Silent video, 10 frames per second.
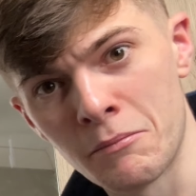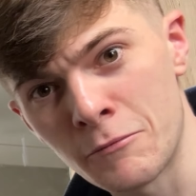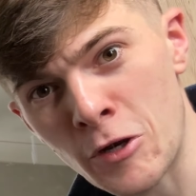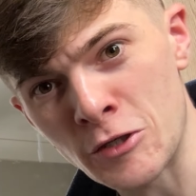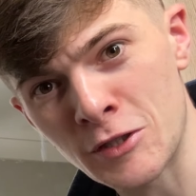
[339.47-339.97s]

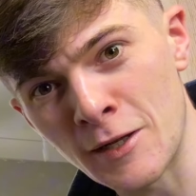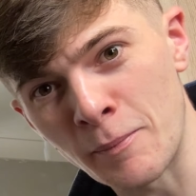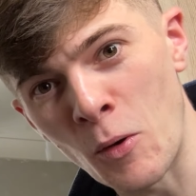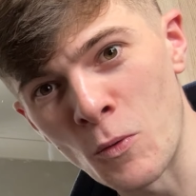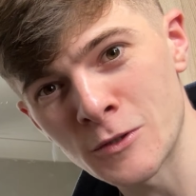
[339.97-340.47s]
nice little
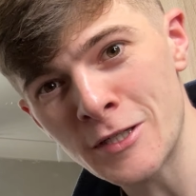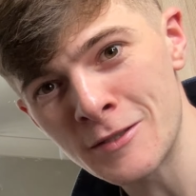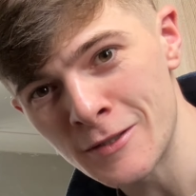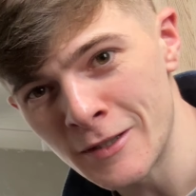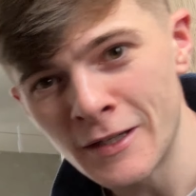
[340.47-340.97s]

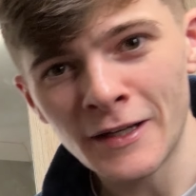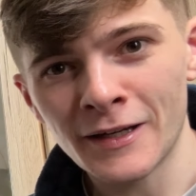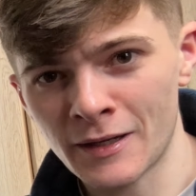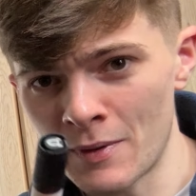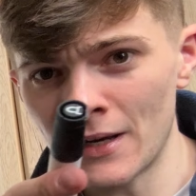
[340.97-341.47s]
poses.
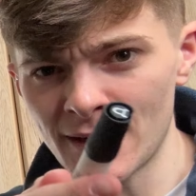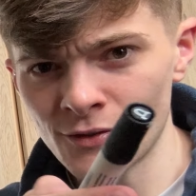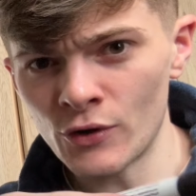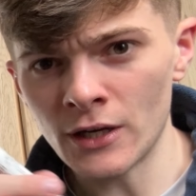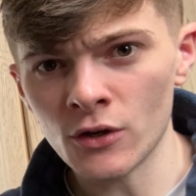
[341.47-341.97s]
Camilla is a
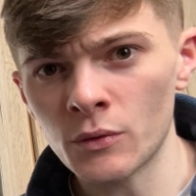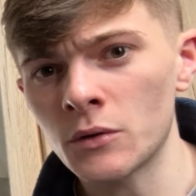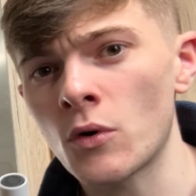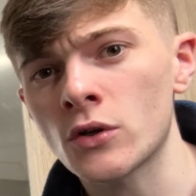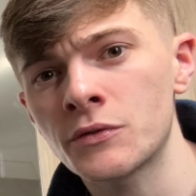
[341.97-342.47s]
really good one to
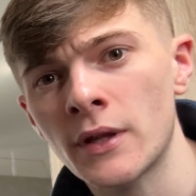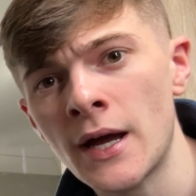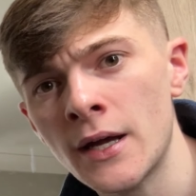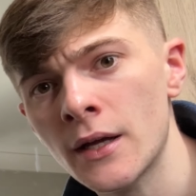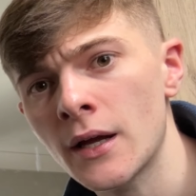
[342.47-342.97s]
watch for
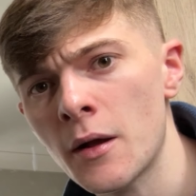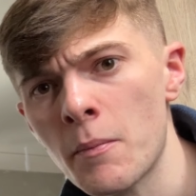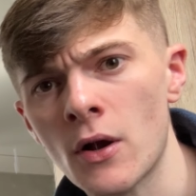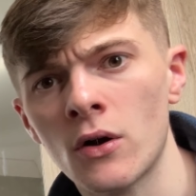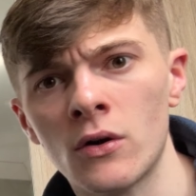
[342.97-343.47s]
that
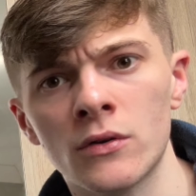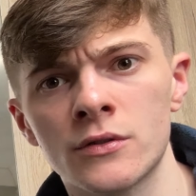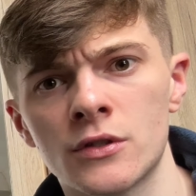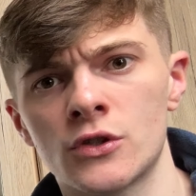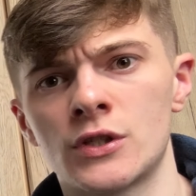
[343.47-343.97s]

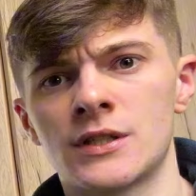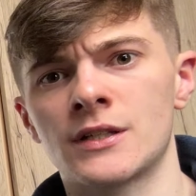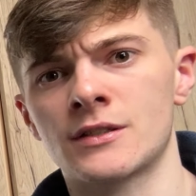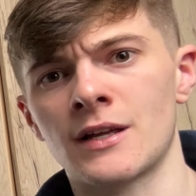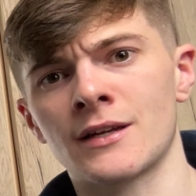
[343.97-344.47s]
because she
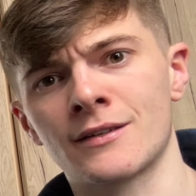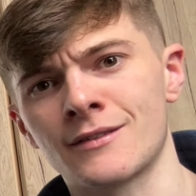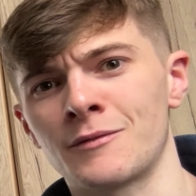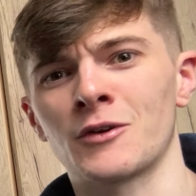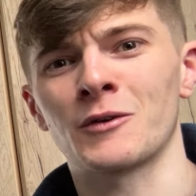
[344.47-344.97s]
sits like,
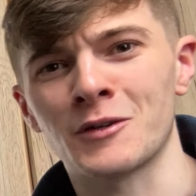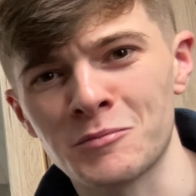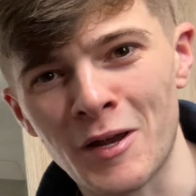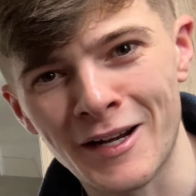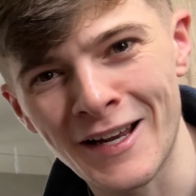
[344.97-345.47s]
I'm not going to
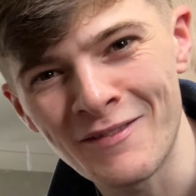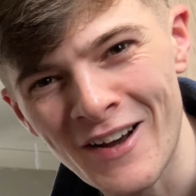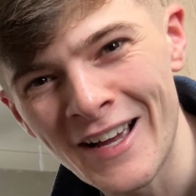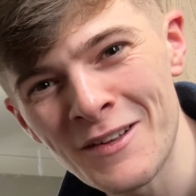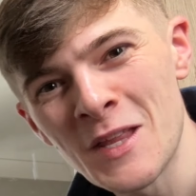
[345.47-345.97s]
explain it,
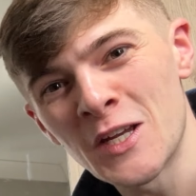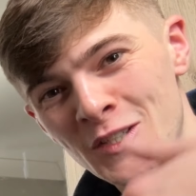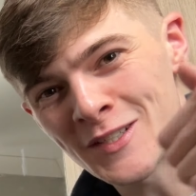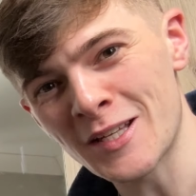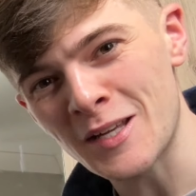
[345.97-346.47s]
she
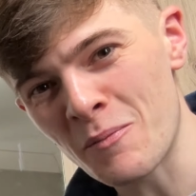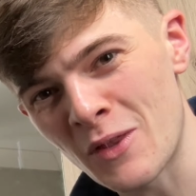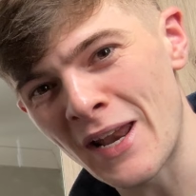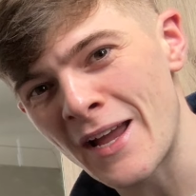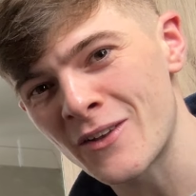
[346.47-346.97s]
sits up the
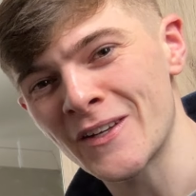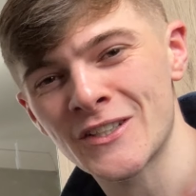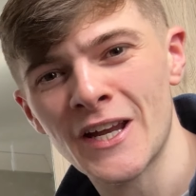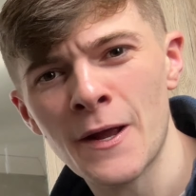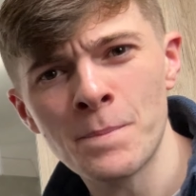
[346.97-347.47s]
leg on the
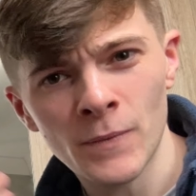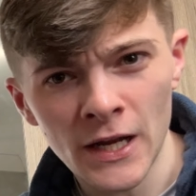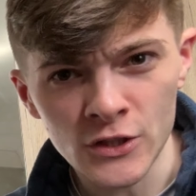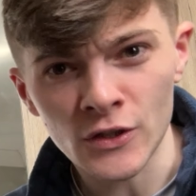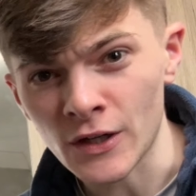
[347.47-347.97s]
chair
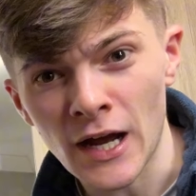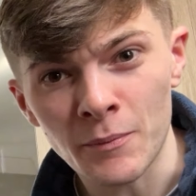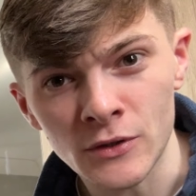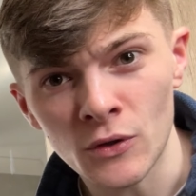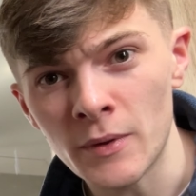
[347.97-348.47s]
and she's a
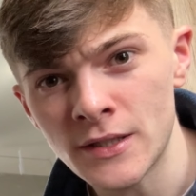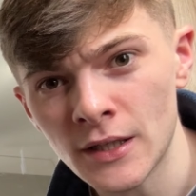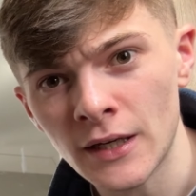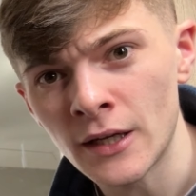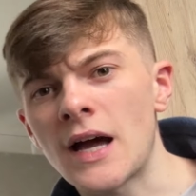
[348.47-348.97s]
camel toe
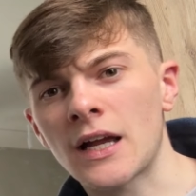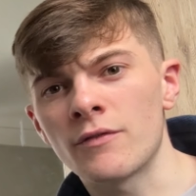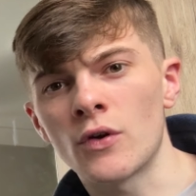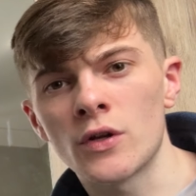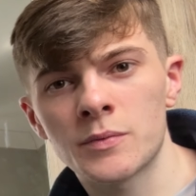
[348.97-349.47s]
basically. That
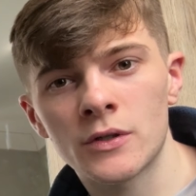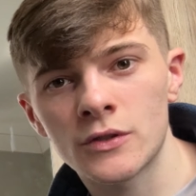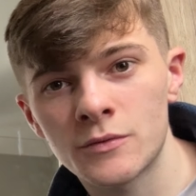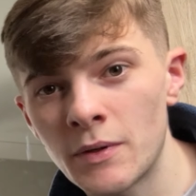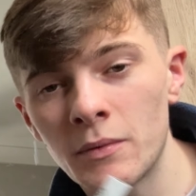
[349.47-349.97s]
converts
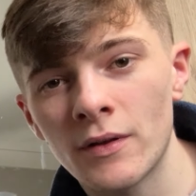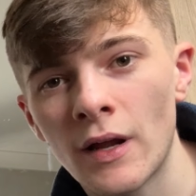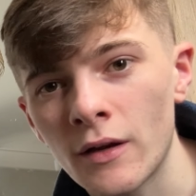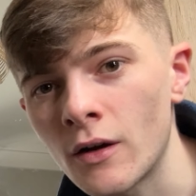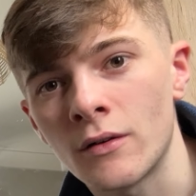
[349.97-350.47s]
because people are
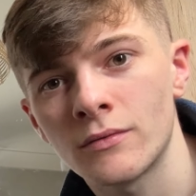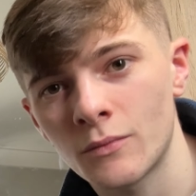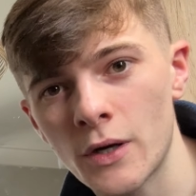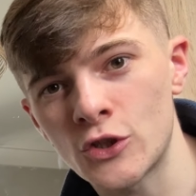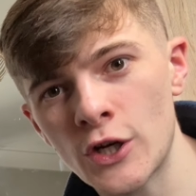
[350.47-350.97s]
like, oh,
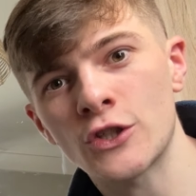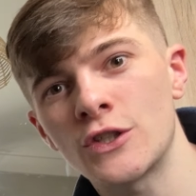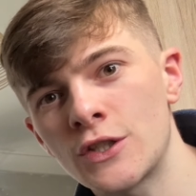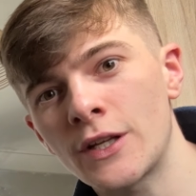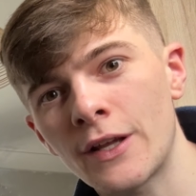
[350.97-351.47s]
why is she actually
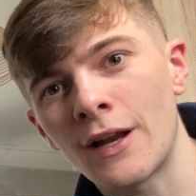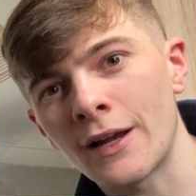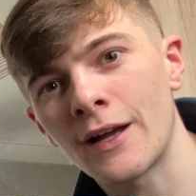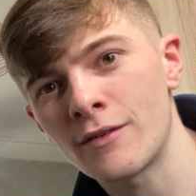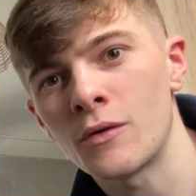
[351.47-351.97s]
sitting like
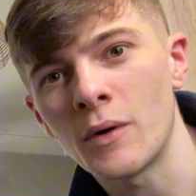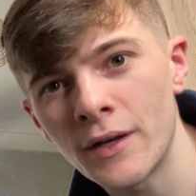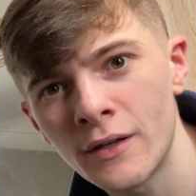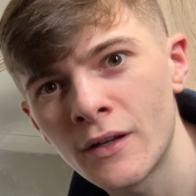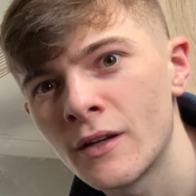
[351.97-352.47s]
that for
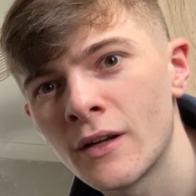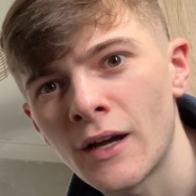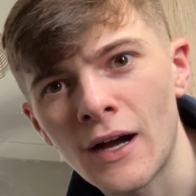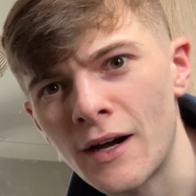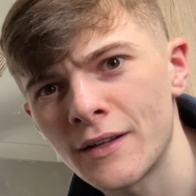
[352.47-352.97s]
one?
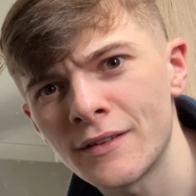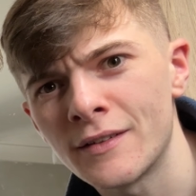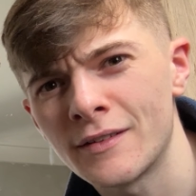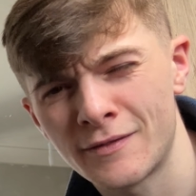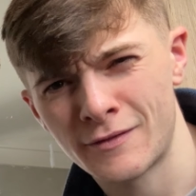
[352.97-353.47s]
And
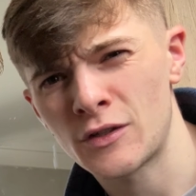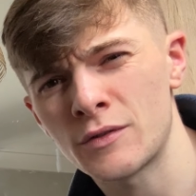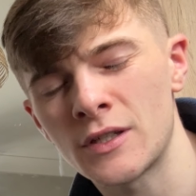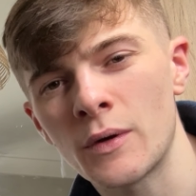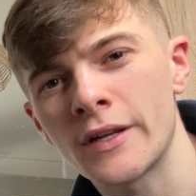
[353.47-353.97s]
it's
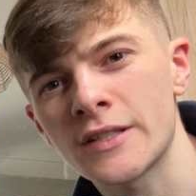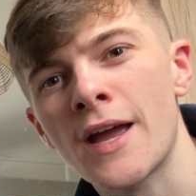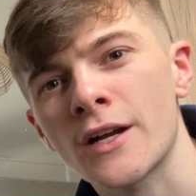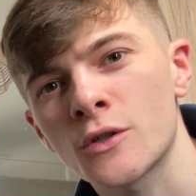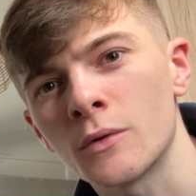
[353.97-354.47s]
obviously quite a
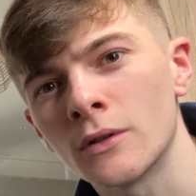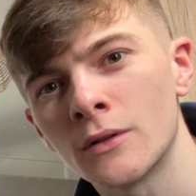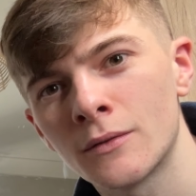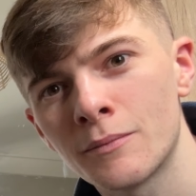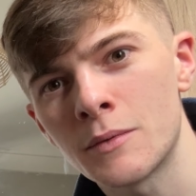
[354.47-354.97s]
sexual
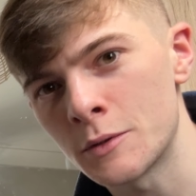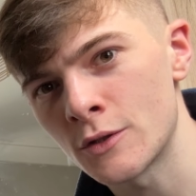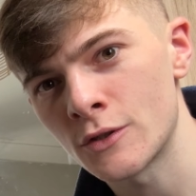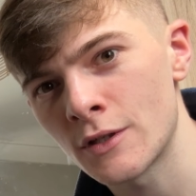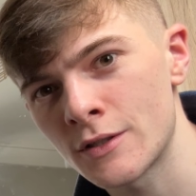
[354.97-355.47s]

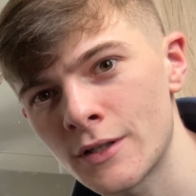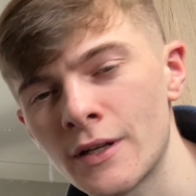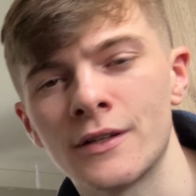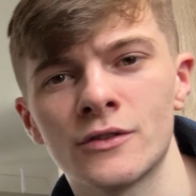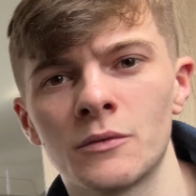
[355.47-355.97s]
position to sit
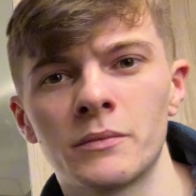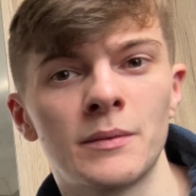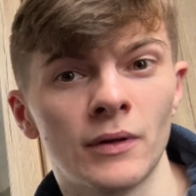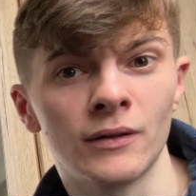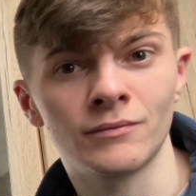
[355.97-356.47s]
in, so
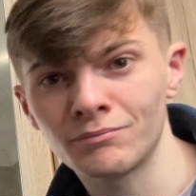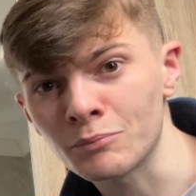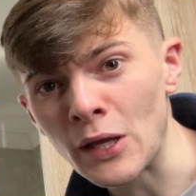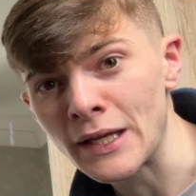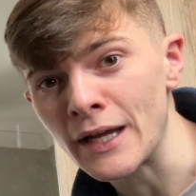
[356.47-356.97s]
people
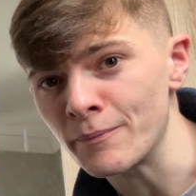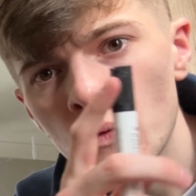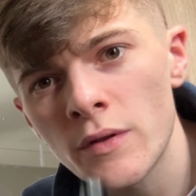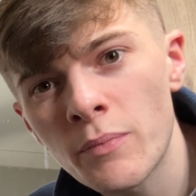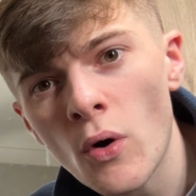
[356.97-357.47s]
like it.
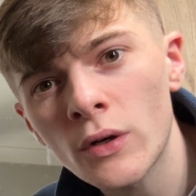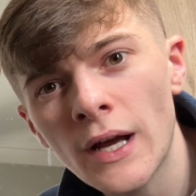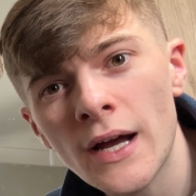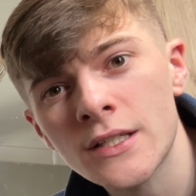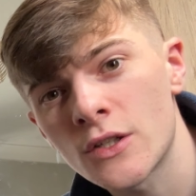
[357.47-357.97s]
With
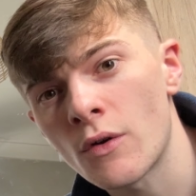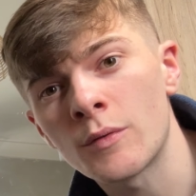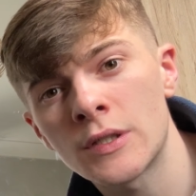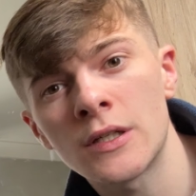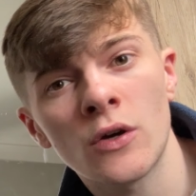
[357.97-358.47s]
podcasts, you've
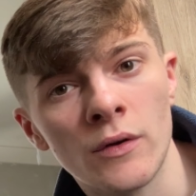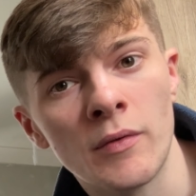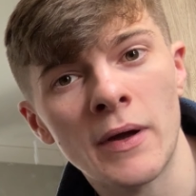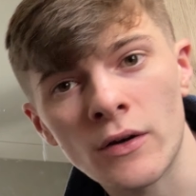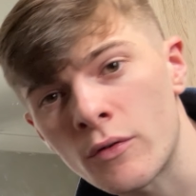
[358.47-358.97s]
obviously got to have a
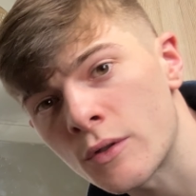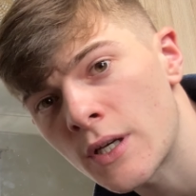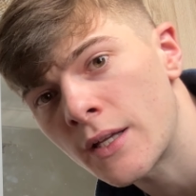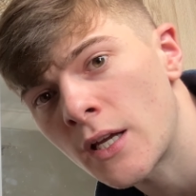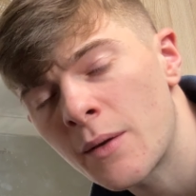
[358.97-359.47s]
microphone
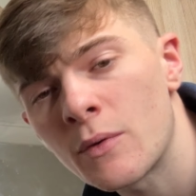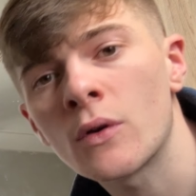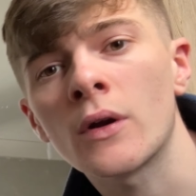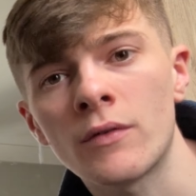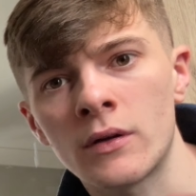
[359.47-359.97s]
set up, you've got to have